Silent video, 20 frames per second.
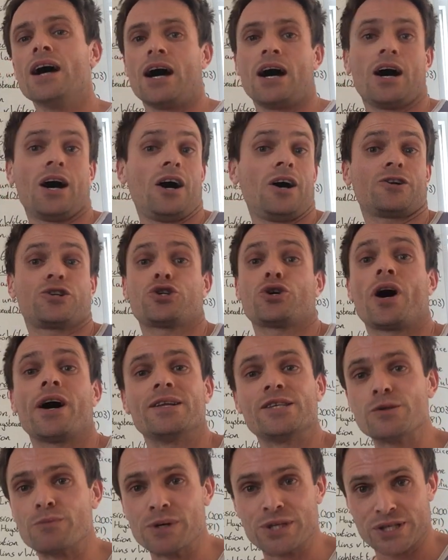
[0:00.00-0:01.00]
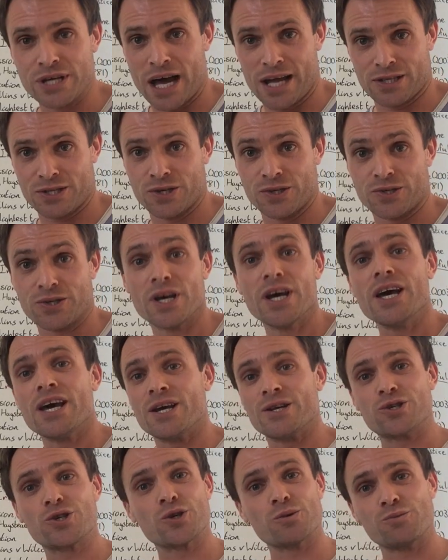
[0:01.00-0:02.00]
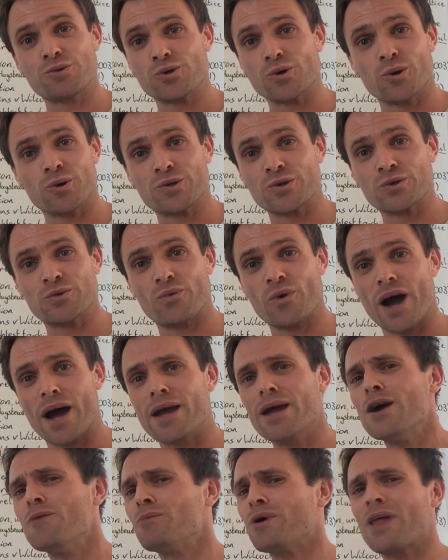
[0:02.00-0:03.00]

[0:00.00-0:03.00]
are trying to protect us in some sort of way.